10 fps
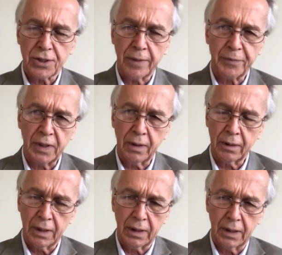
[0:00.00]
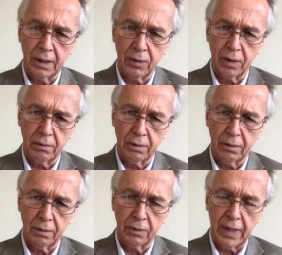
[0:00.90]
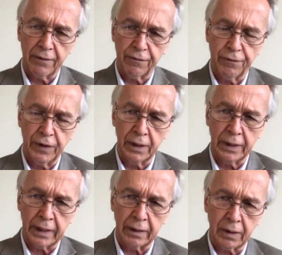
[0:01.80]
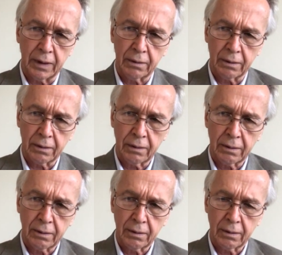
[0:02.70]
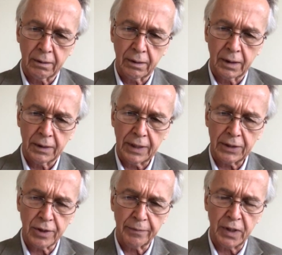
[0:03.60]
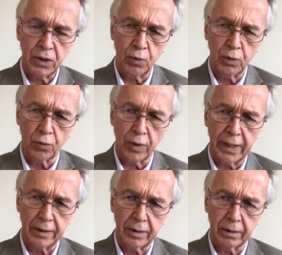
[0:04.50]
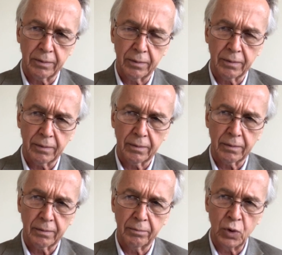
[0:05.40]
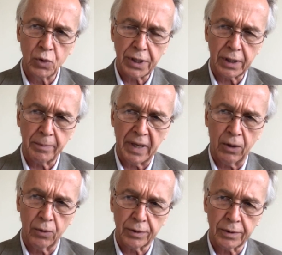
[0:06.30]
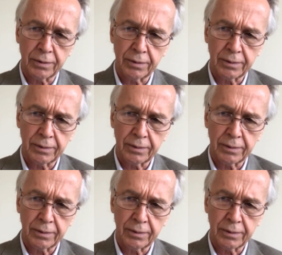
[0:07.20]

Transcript: something, that feeling, is that something you would write music about?